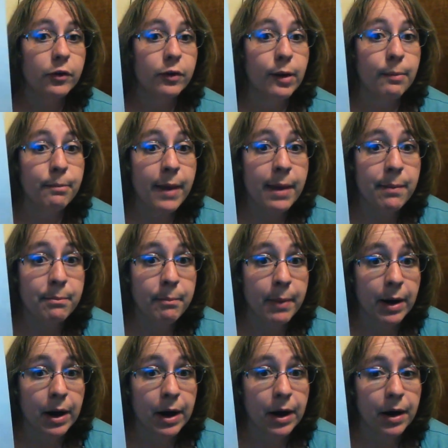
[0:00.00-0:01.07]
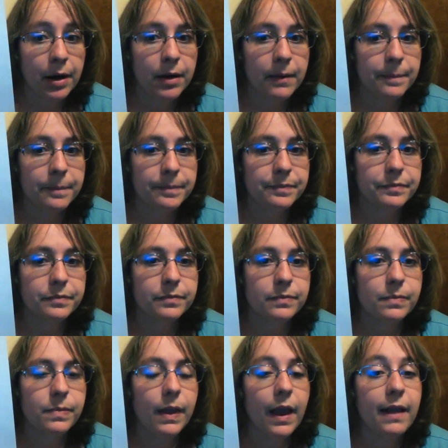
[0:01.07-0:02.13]
Remember
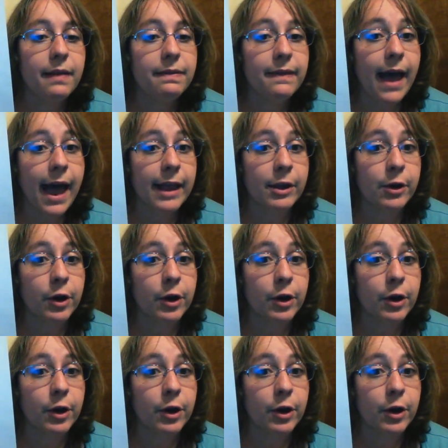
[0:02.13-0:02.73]
that